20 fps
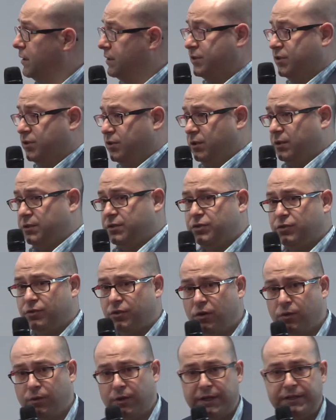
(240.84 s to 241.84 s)
as you
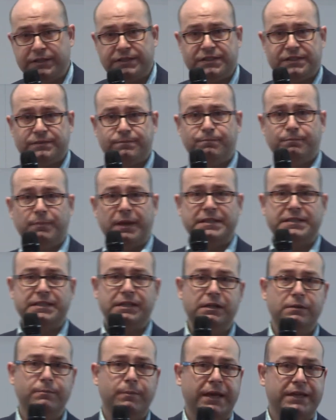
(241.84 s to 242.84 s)
know, it's
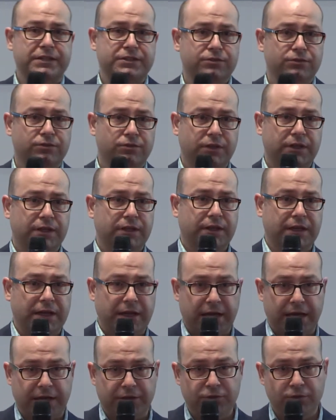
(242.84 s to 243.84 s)
basically based on a
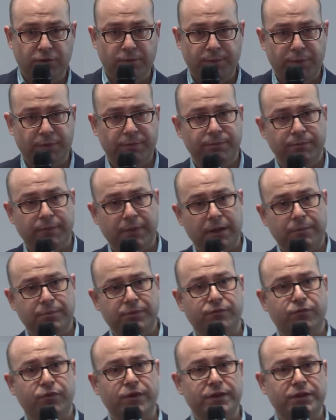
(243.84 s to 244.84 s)
Hadoop map
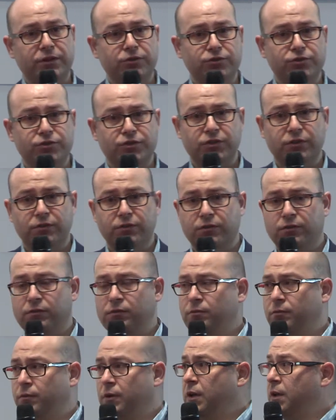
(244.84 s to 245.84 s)
and reduce
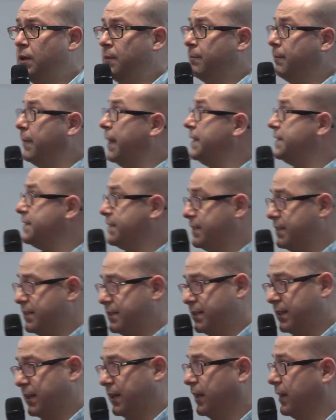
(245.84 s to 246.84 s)

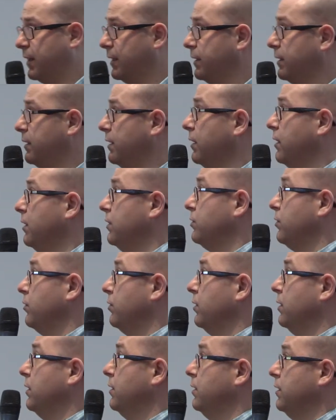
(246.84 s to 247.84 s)
basis, and it
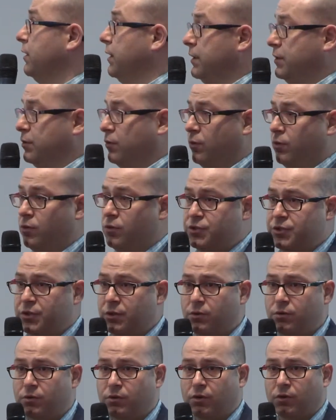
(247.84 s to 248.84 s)

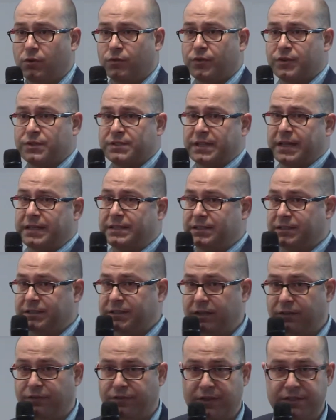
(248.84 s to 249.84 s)
also offers
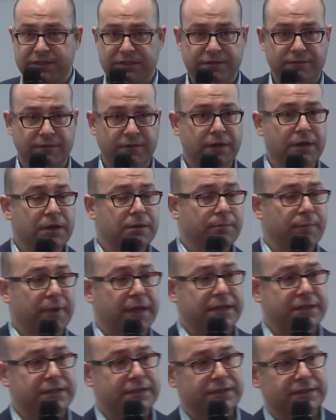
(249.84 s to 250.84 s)

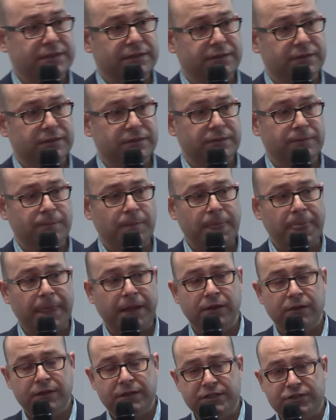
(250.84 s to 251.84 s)
HDFS-based
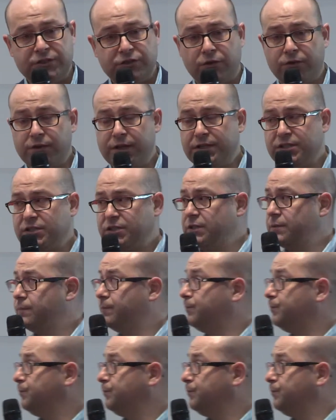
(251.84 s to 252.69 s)
storage.